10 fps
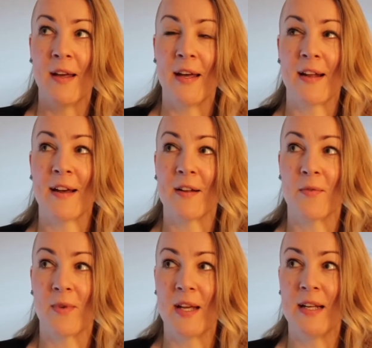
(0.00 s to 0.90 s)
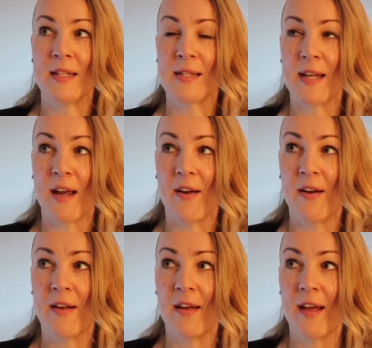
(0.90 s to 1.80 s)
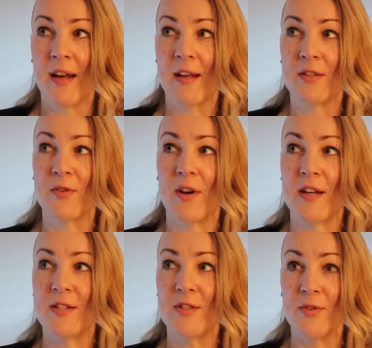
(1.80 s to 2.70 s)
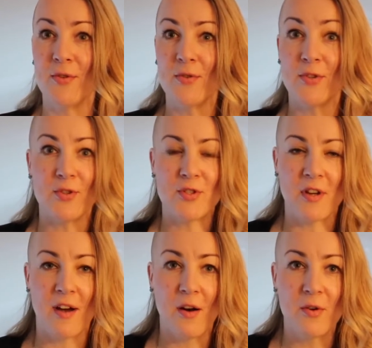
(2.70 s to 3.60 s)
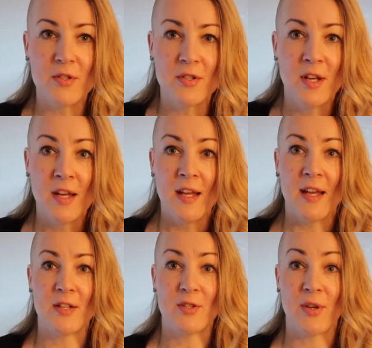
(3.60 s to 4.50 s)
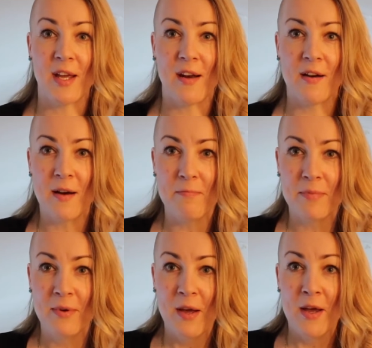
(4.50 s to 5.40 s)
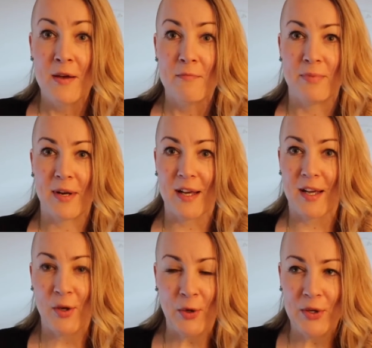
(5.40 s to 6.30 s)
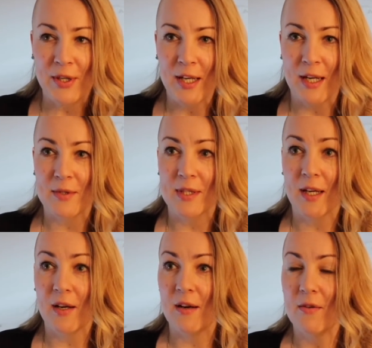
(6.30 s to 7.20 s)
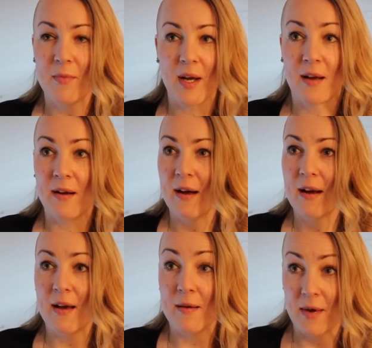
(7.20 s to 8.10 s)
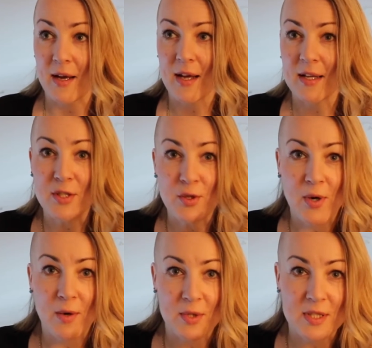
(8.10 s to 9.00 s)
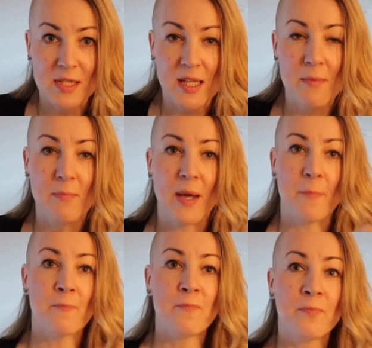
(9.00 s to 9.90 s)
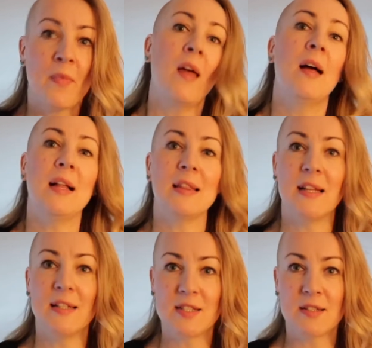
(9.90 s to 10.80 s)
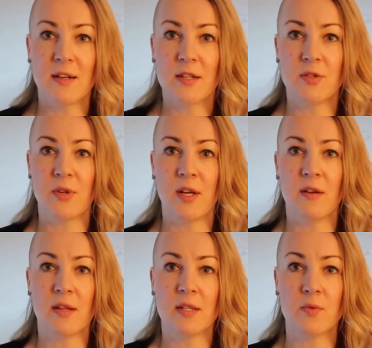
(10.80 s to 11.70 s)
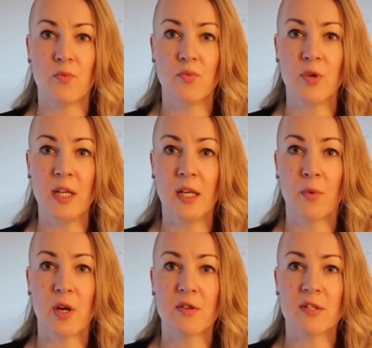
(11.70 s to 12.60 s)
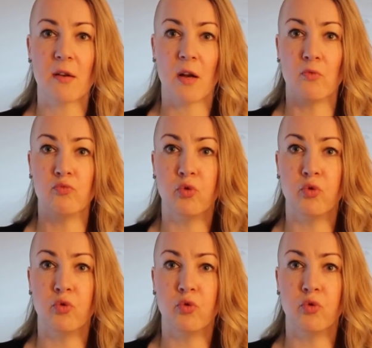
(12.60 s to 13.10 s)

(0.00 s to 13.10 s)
And I got really scared, and I tried to shout and to get up, but I couldn't. And I was like, oh my God, I knew I was sleeping. And then I started to hear this really weird sound, like